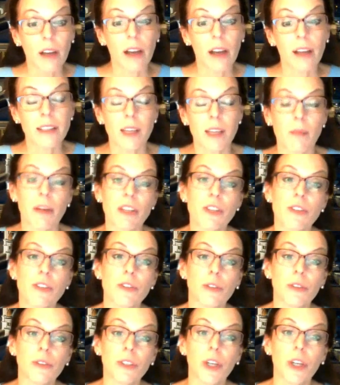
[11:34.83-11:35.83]
as I mentioned
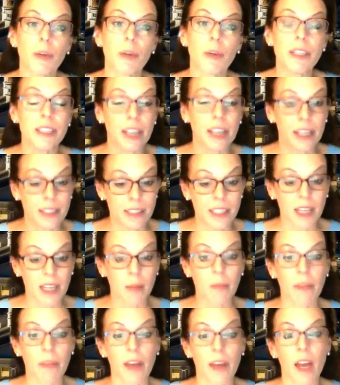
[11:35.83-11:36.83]
earlier, we date
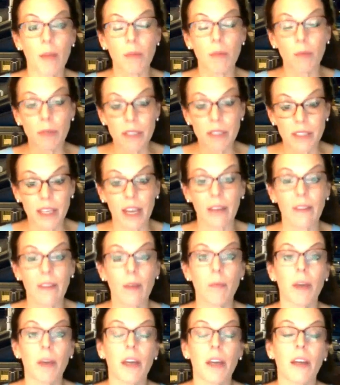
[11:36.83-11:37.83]
stamp them and we scan
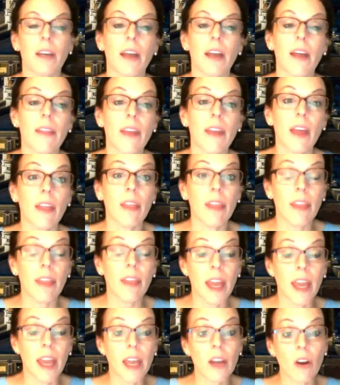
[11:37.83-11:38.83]
them in, and then
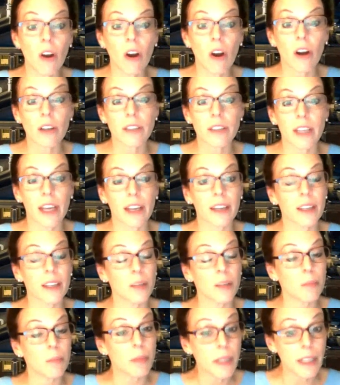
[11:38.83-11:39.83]
they are taken
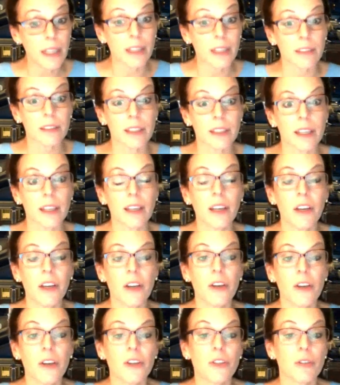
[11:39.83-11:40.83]
immediately
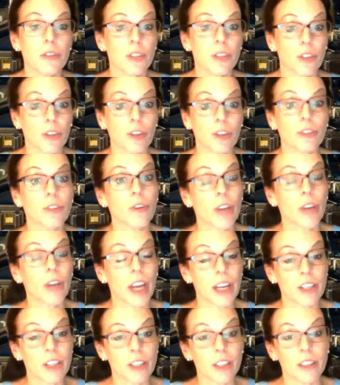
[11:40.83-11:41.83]
to a secure
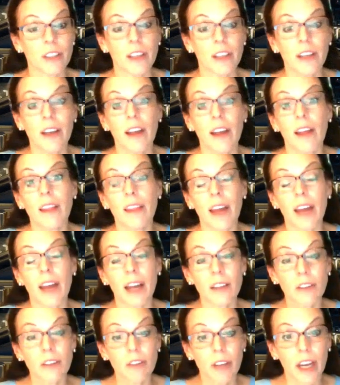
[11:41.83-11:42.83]
location.
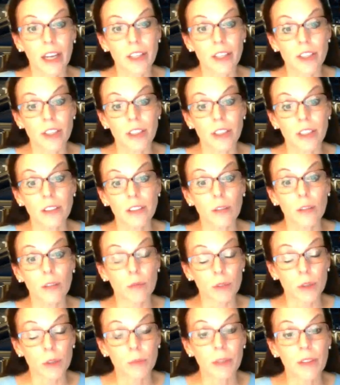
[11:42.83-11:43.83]
That location, the
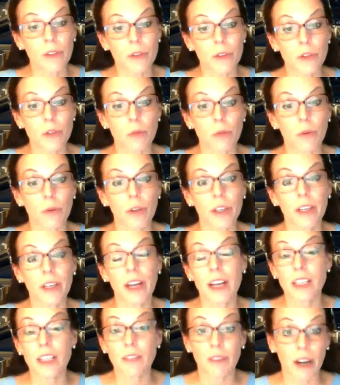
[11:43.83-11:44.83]
room that they're stored in,
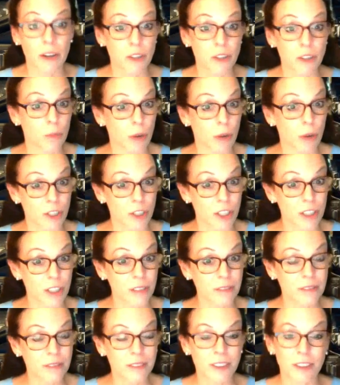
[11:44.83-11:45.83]
has fire
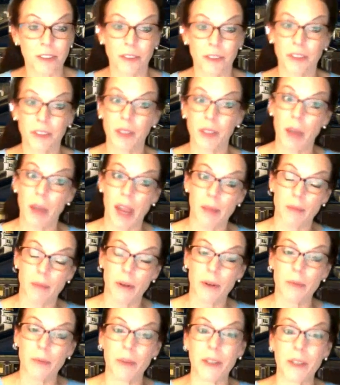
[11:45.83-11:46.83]
suppression. Certainly
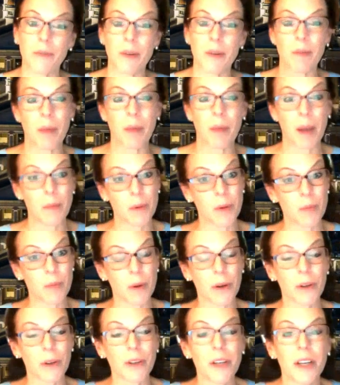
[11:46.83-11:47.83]
paper, we don't want paper to
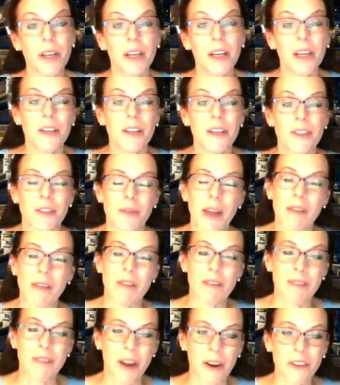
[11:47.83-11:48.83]
burn. So we have
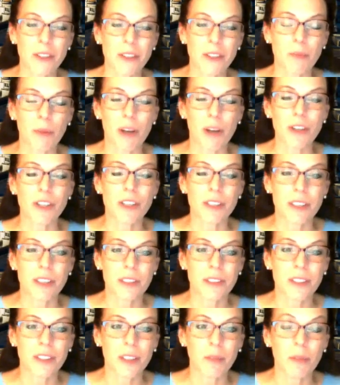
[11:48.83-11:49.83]
a fire suppression
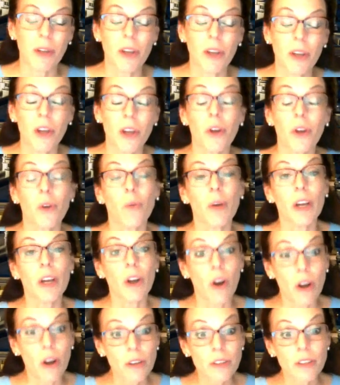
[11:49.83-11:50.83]
system. We
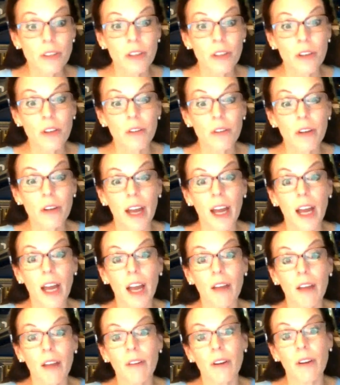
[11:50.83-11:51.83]
also
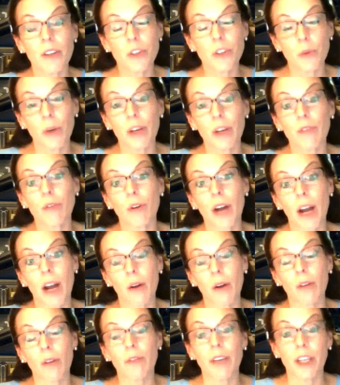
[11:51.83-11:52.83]
have a
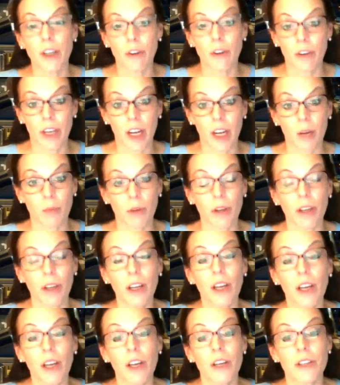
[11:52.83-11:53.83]
24-hour video camera.
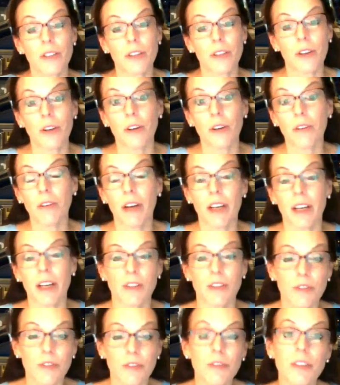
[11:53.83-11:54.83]
So as
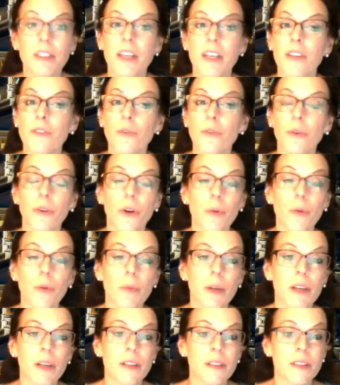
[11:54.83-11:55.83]
soon as that door
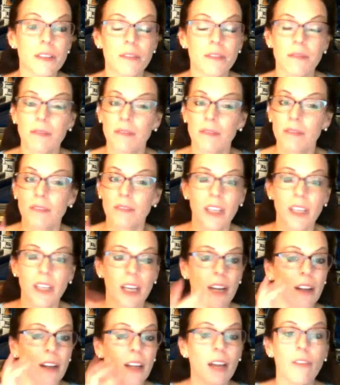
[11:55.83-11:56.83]
opens,
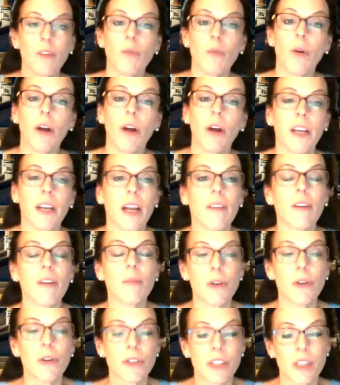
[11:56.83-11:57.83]
everyone and every
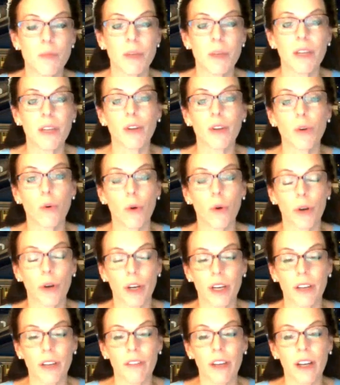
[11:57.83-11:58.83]
motion is being
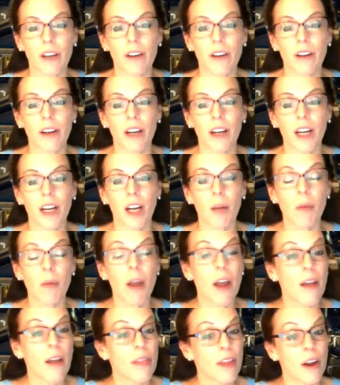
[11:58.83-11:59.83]
recorded in there.
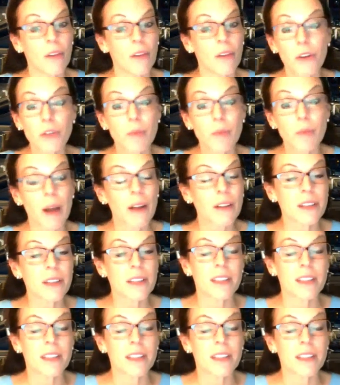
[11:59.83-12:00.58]
There, those ballots